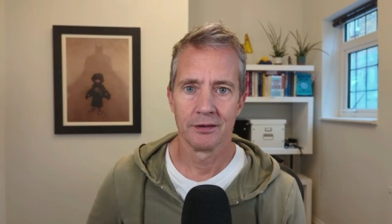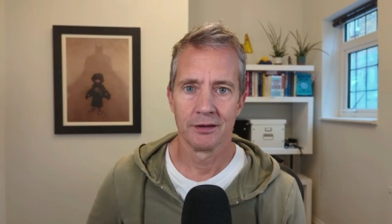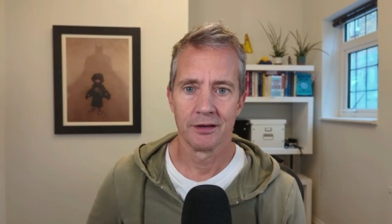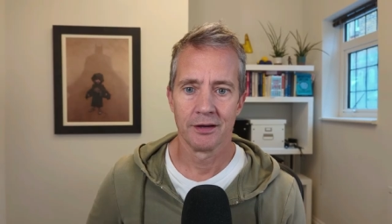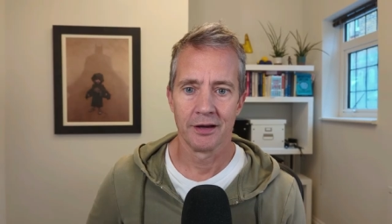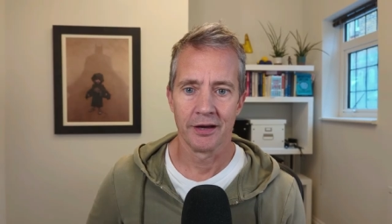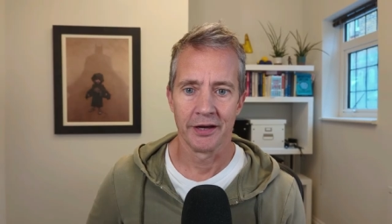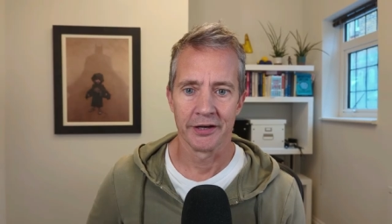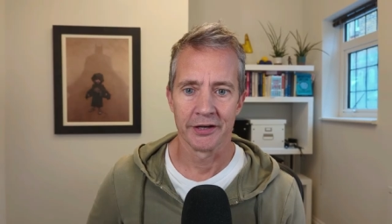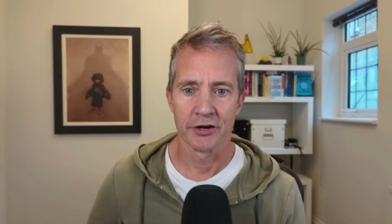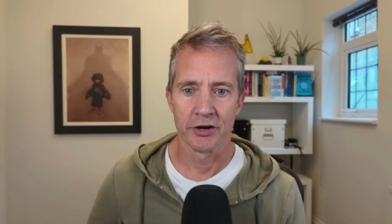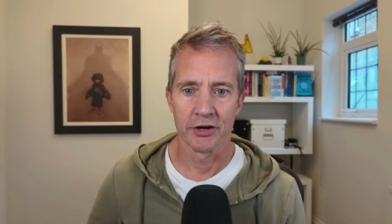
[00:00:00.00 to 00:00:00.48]

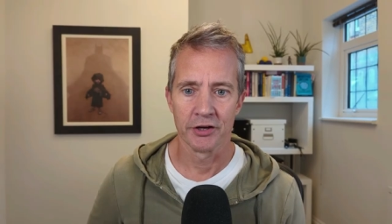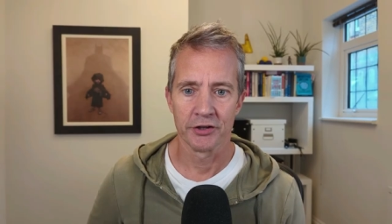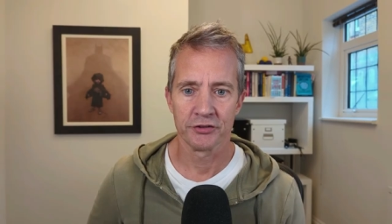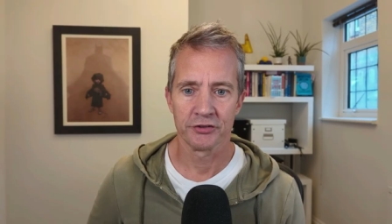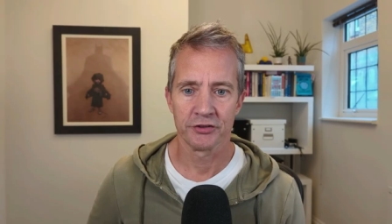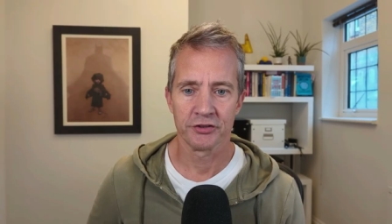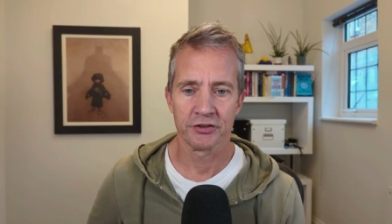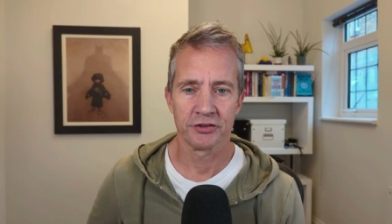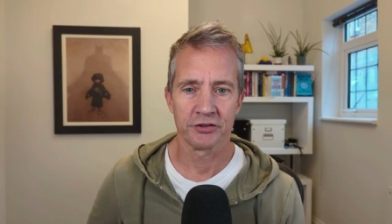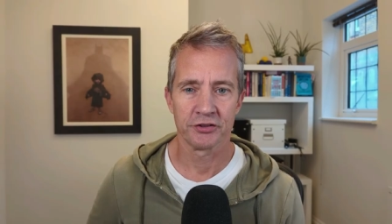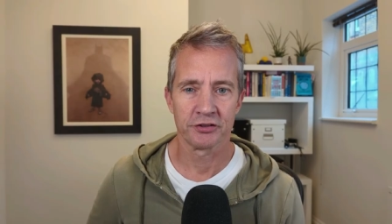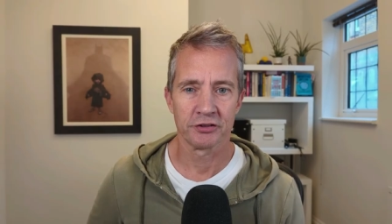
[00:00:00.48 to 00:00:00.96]
Hey guys,
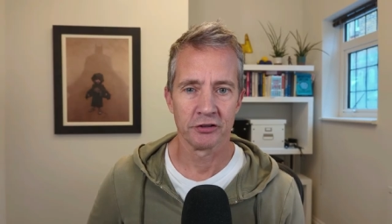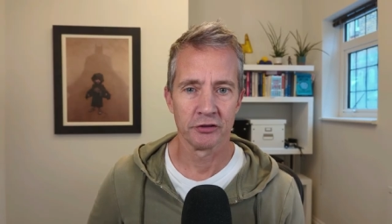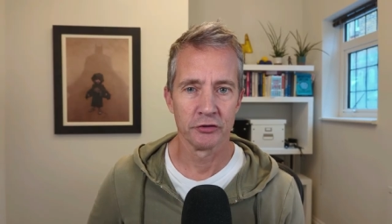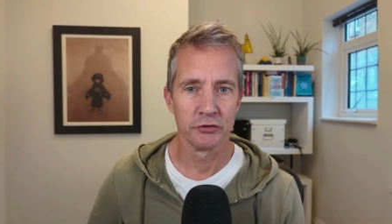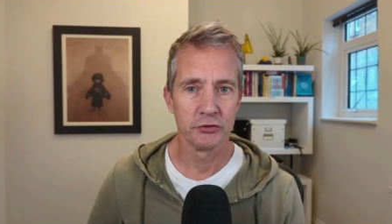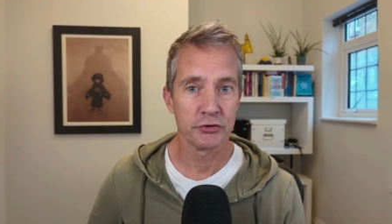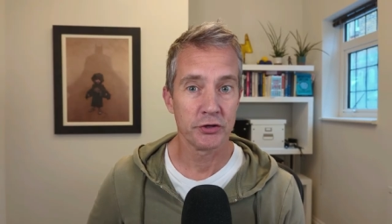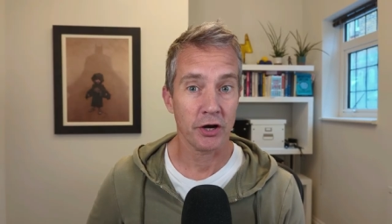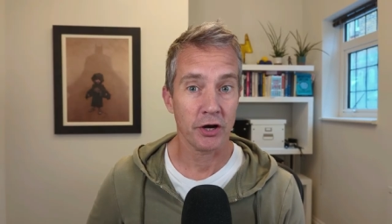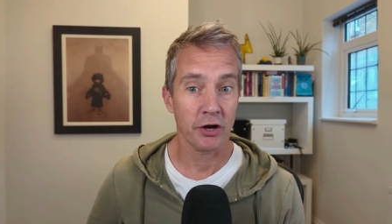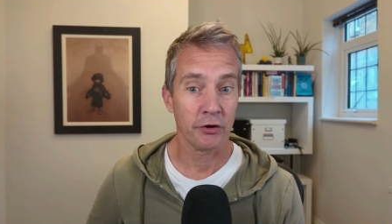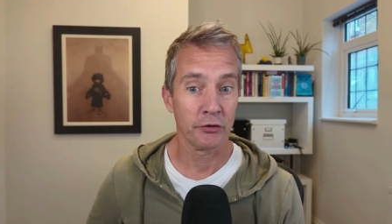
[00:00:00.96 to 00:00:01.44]
this is
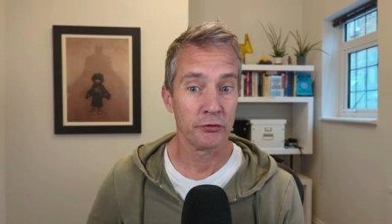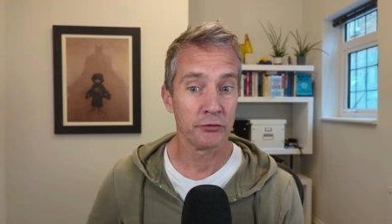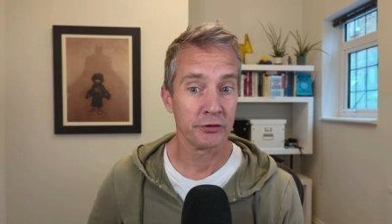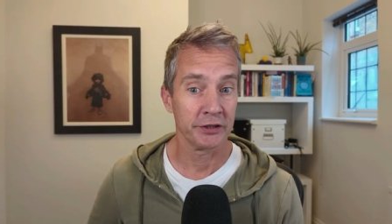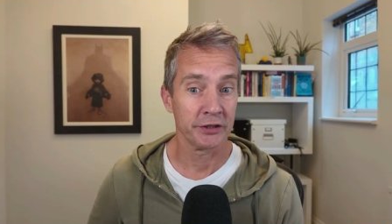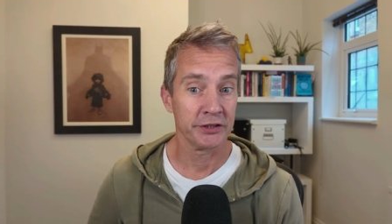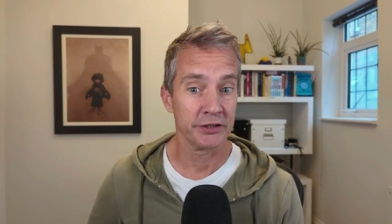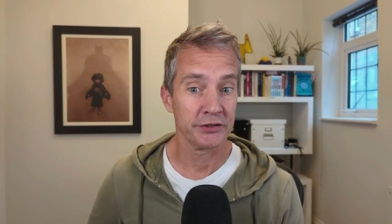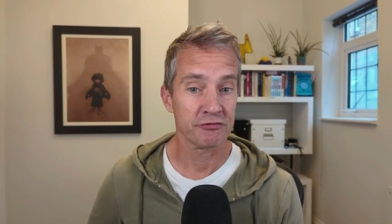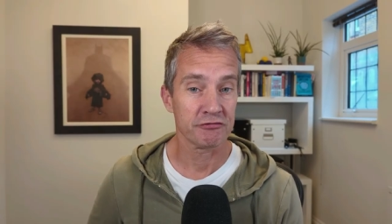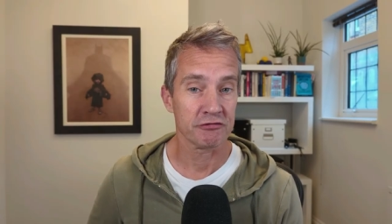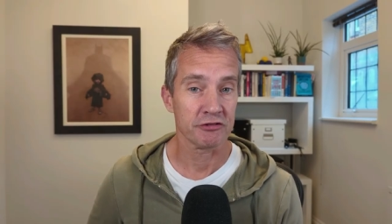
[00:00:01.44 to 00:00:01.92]
Luke
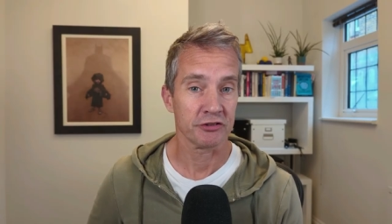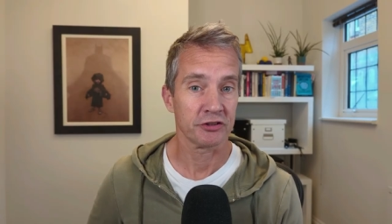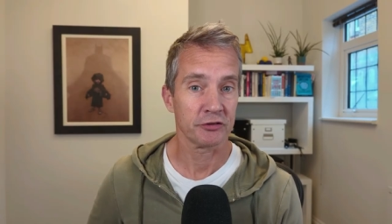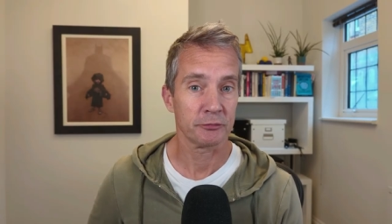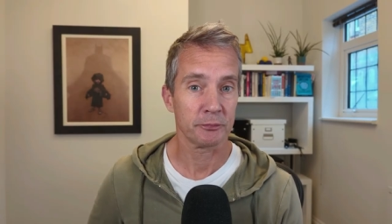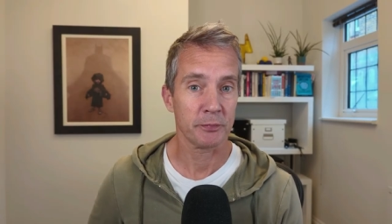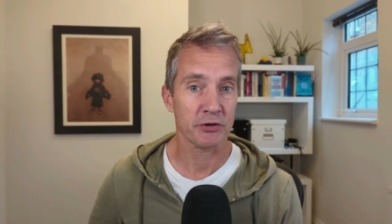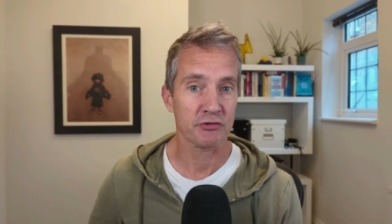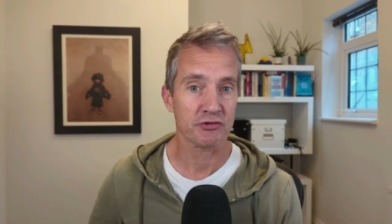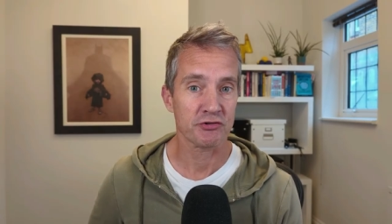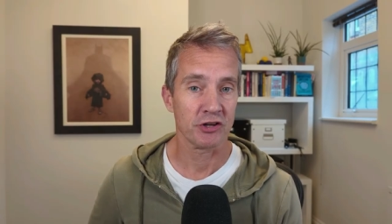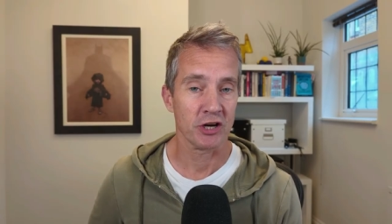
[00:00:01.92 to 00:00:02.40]
only for a
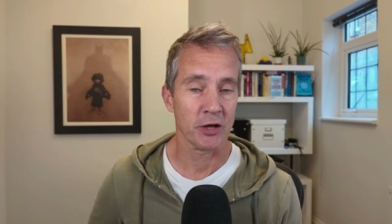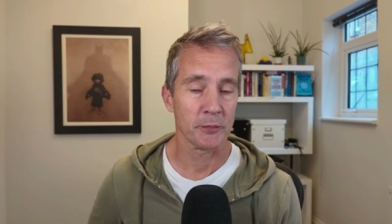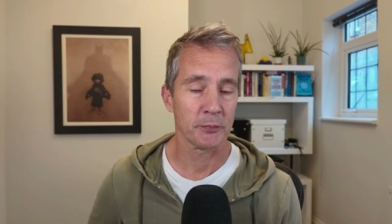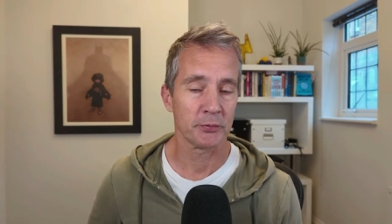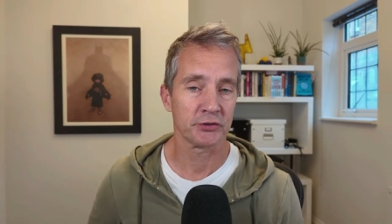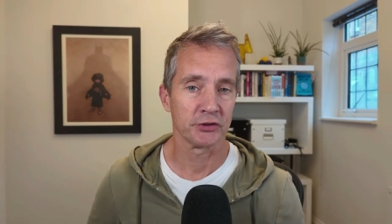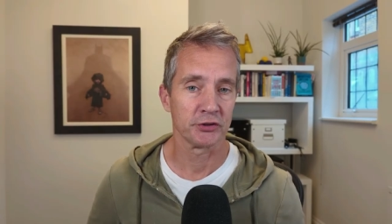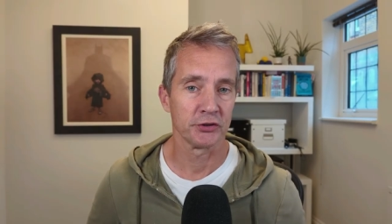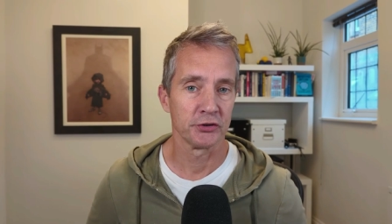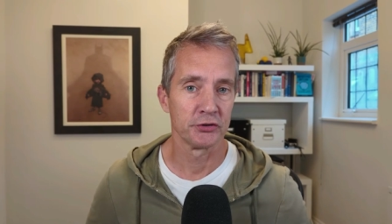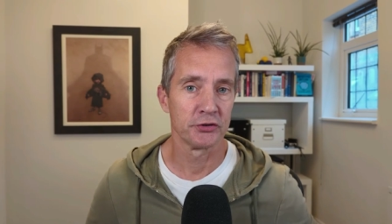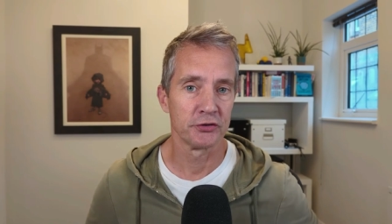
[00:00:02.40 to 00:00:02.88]
special
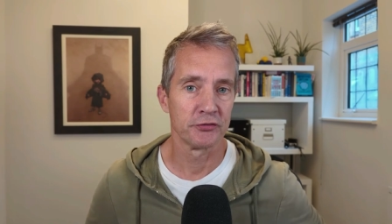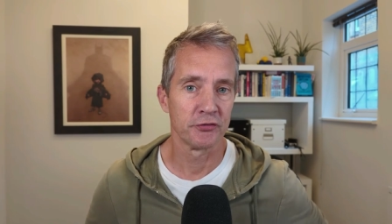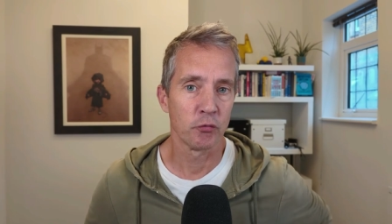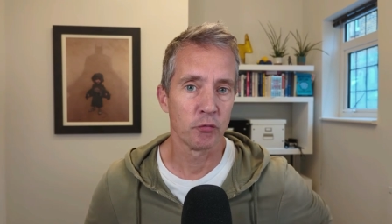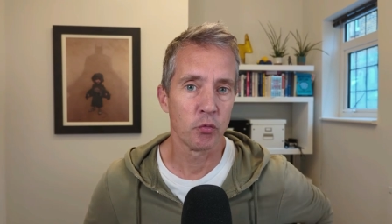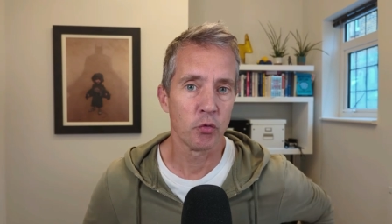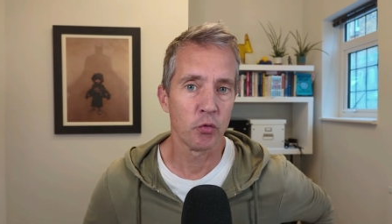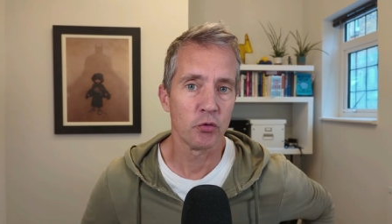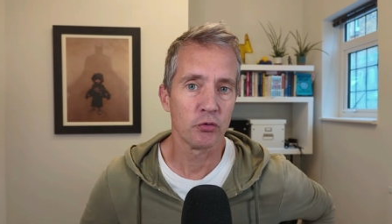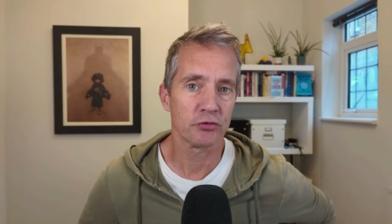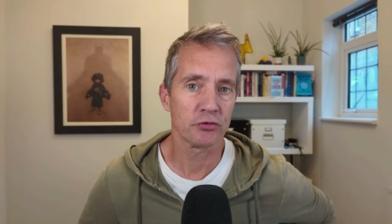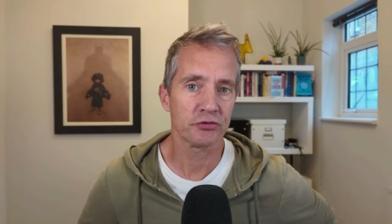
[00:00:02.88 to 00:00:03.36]
episode of the
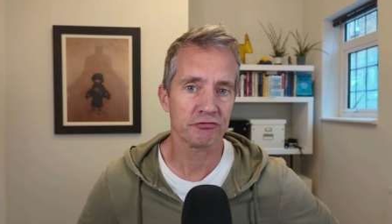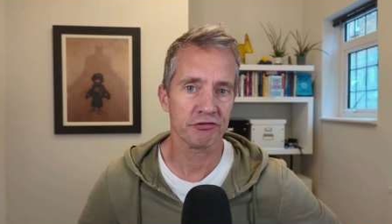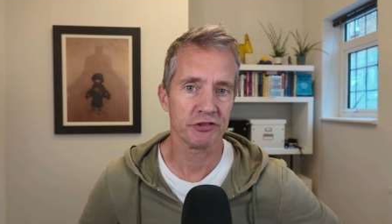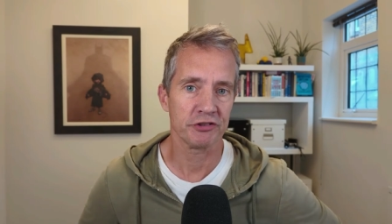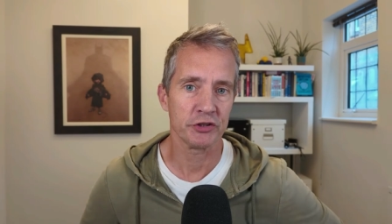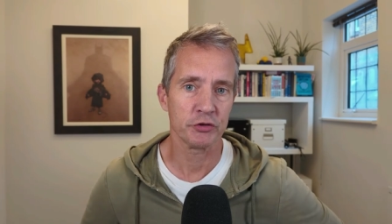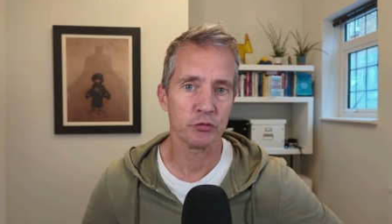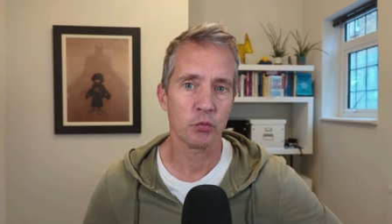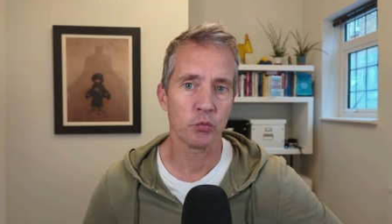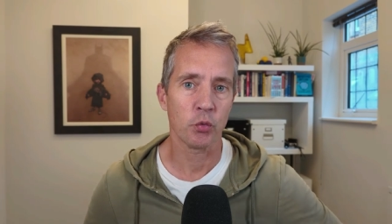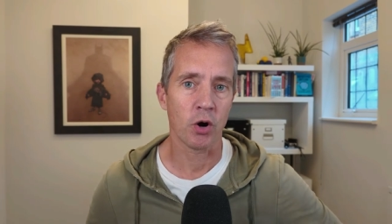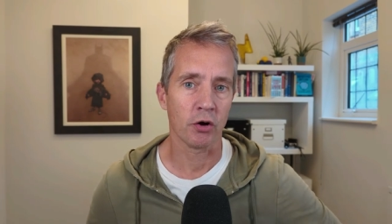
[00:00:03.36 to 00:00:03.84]
Wall Street
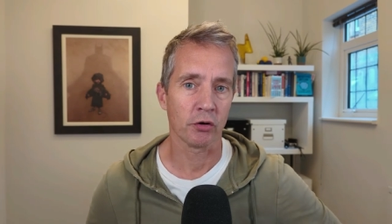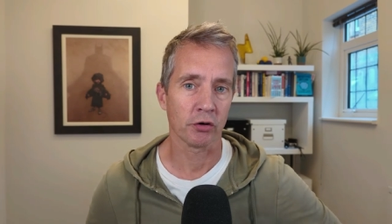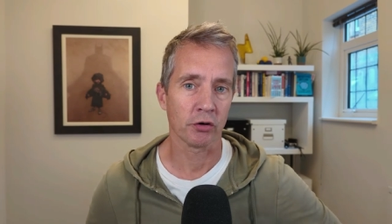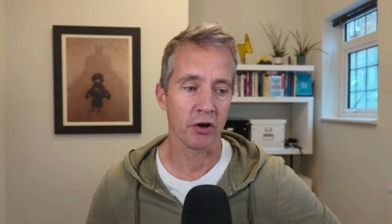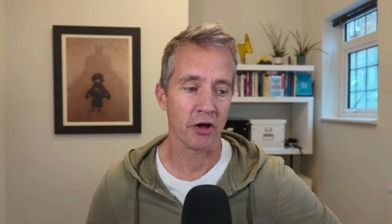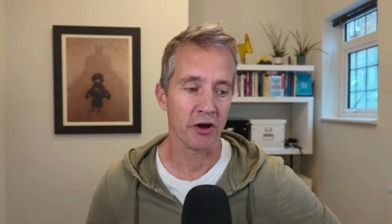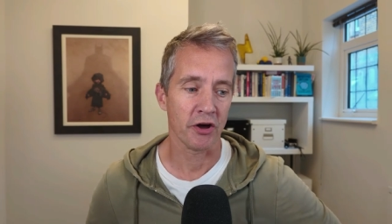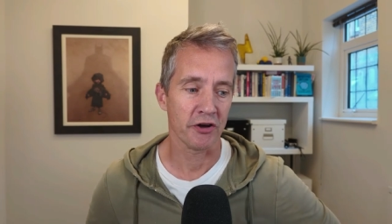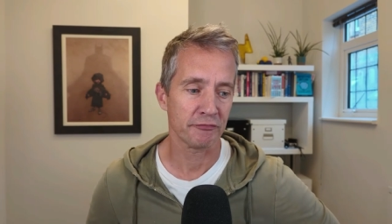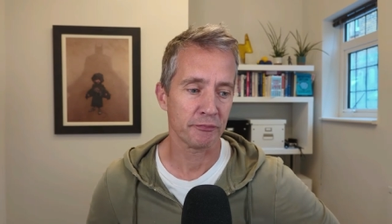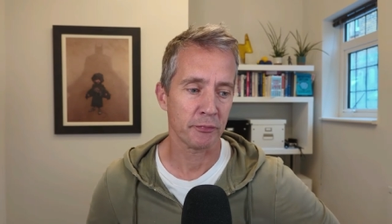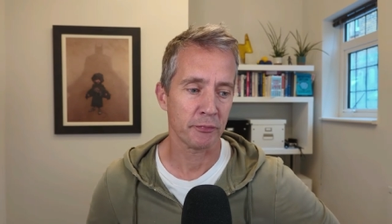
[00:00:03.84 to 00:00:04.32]

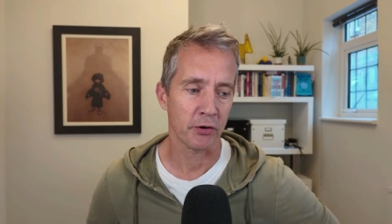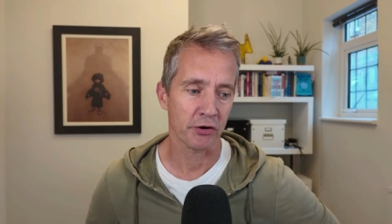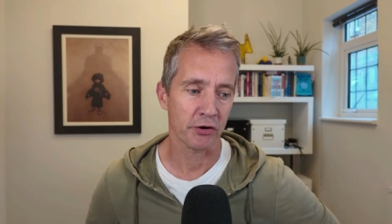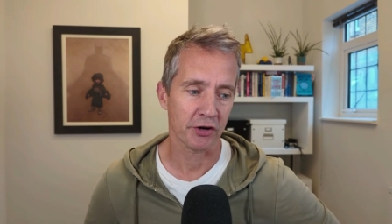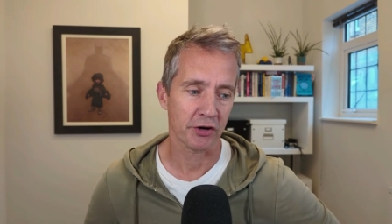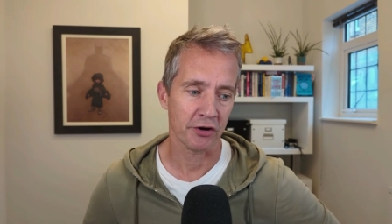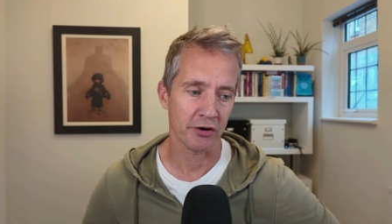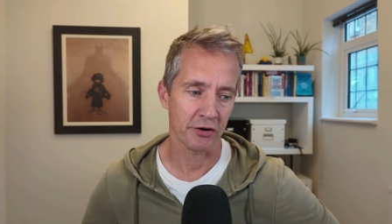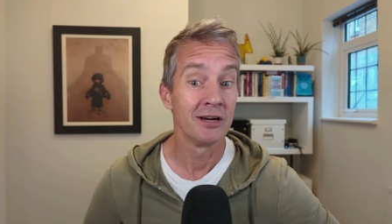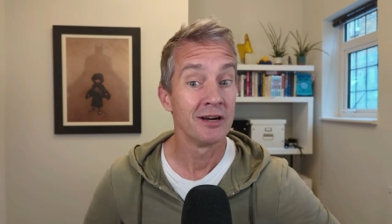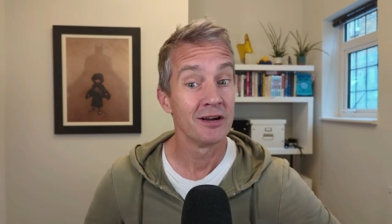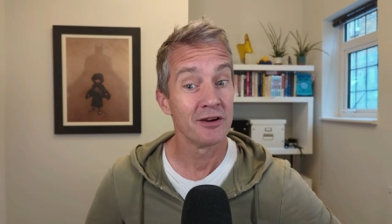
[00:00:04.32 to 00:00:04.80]
Wildlife
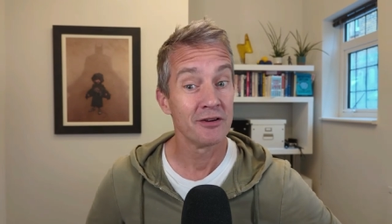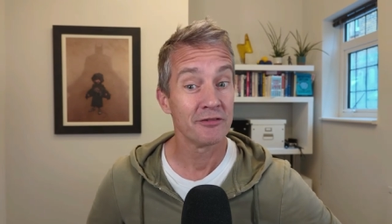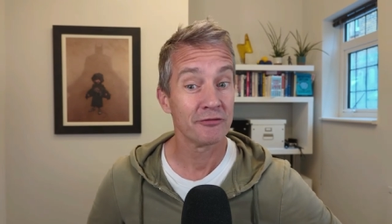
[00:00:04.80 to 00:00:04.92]
Podcast.